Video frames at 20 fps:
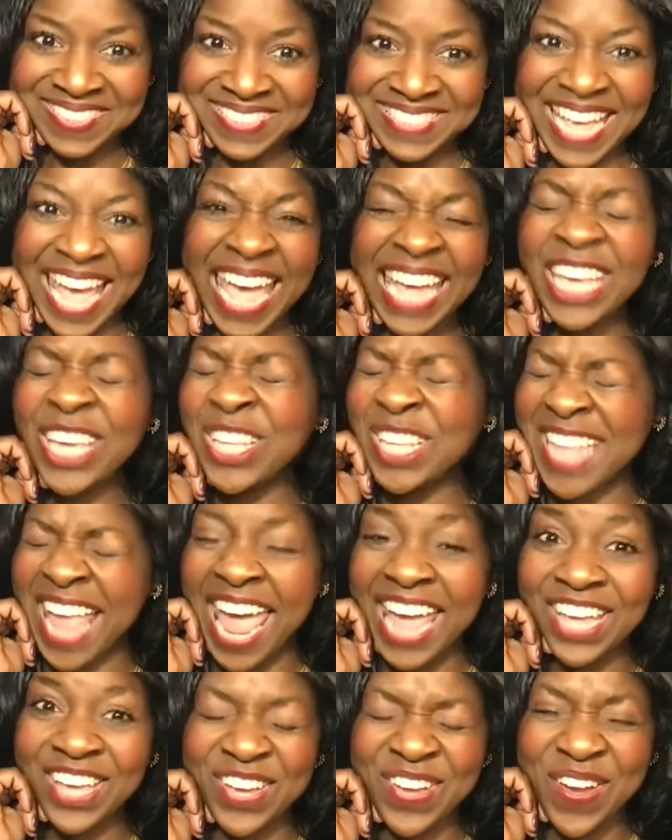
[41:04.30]

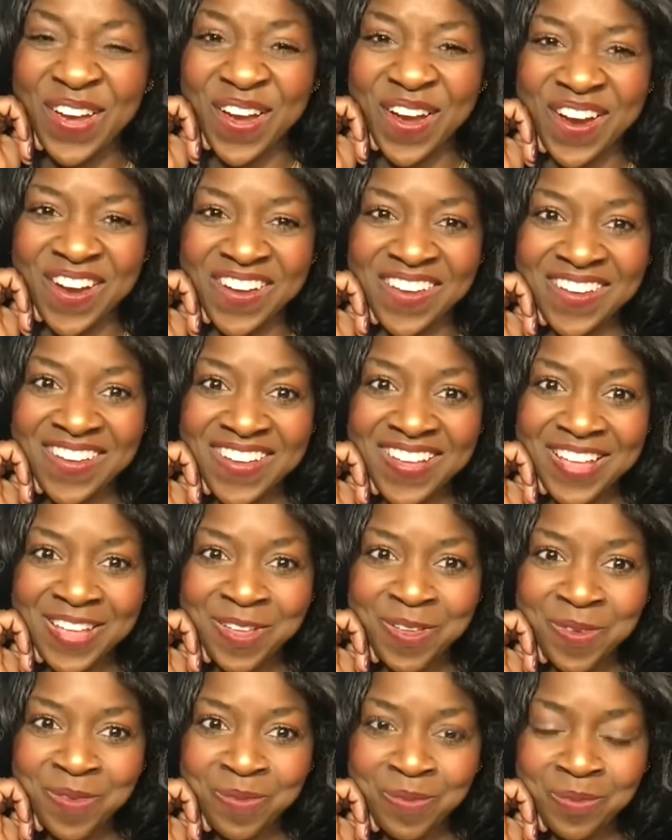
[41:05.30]
Thank you, girl.
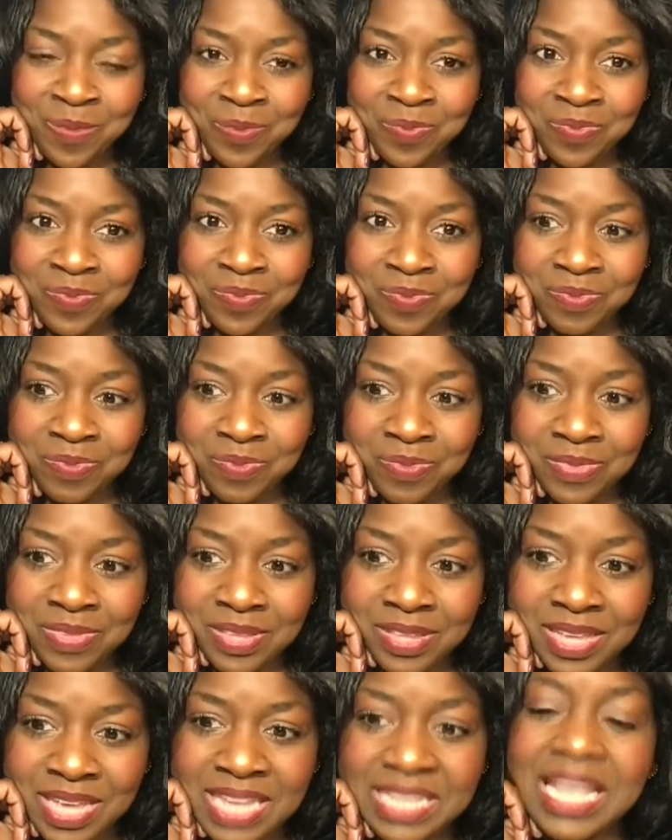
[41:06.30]

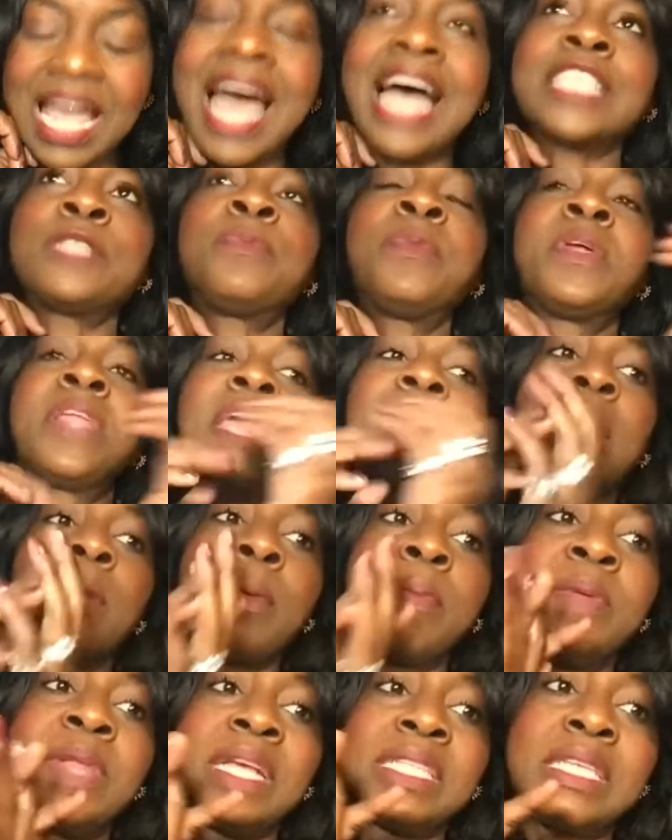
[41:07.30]
At the hospital, they come
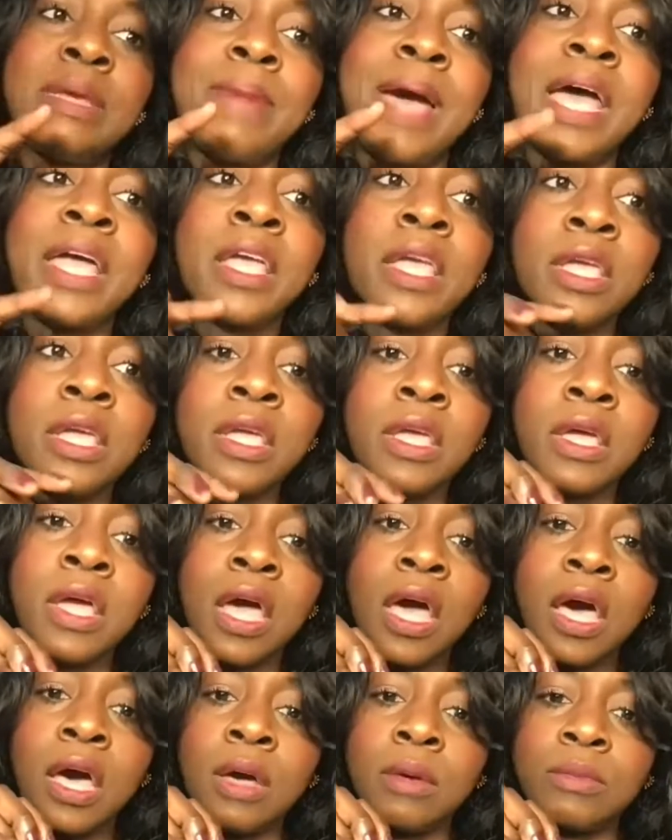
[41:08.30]
up in there talking
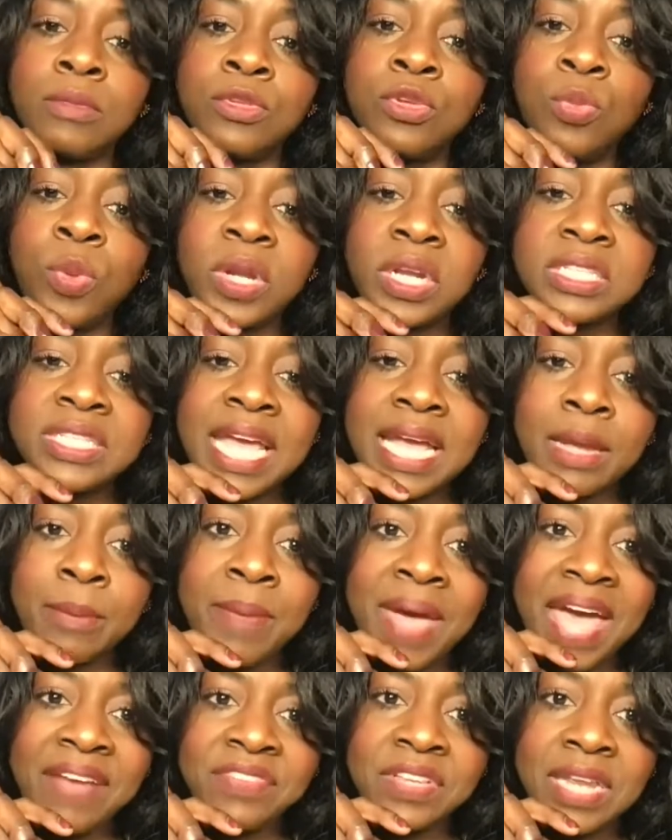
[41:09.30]
about, you want to take a
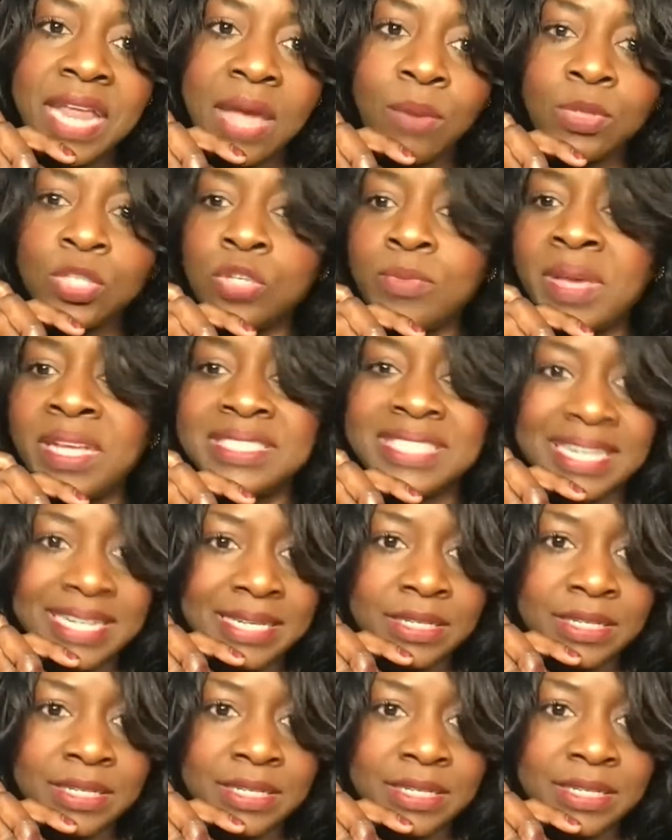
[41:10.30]
bath today? What you mean